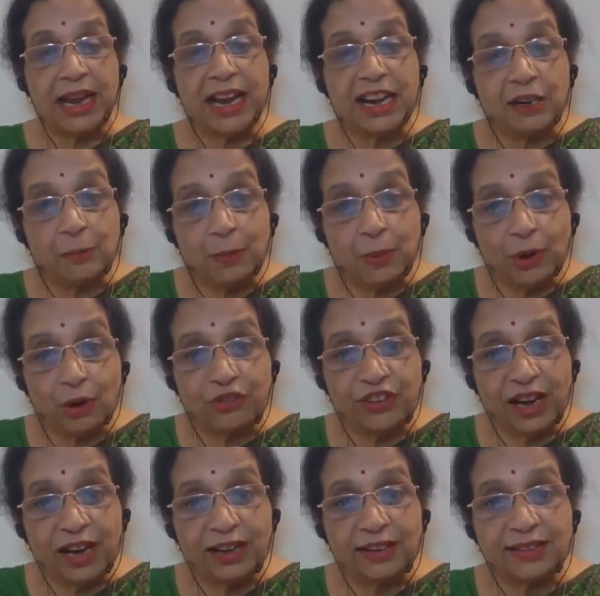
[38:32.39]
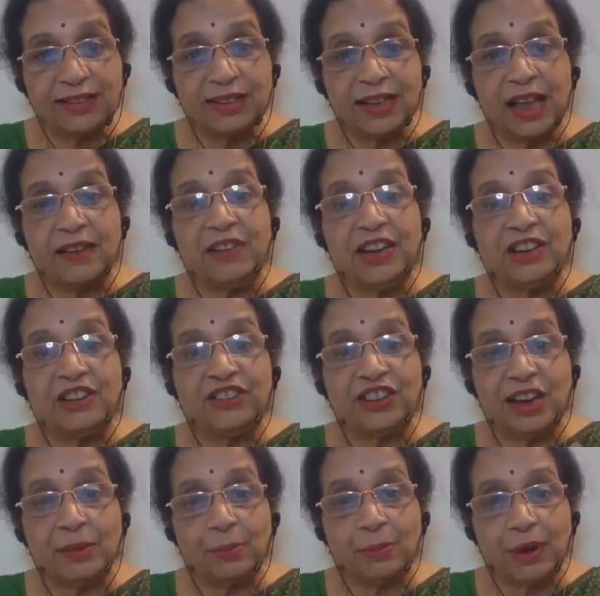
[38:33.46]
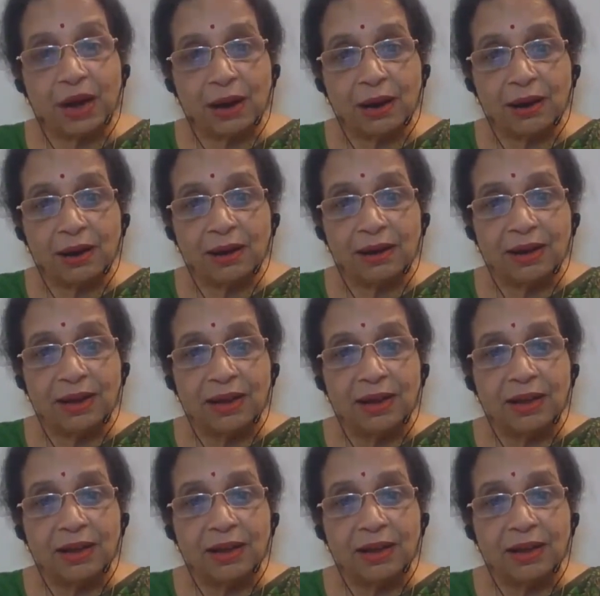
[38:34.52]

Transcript: it projects a Vikshepa.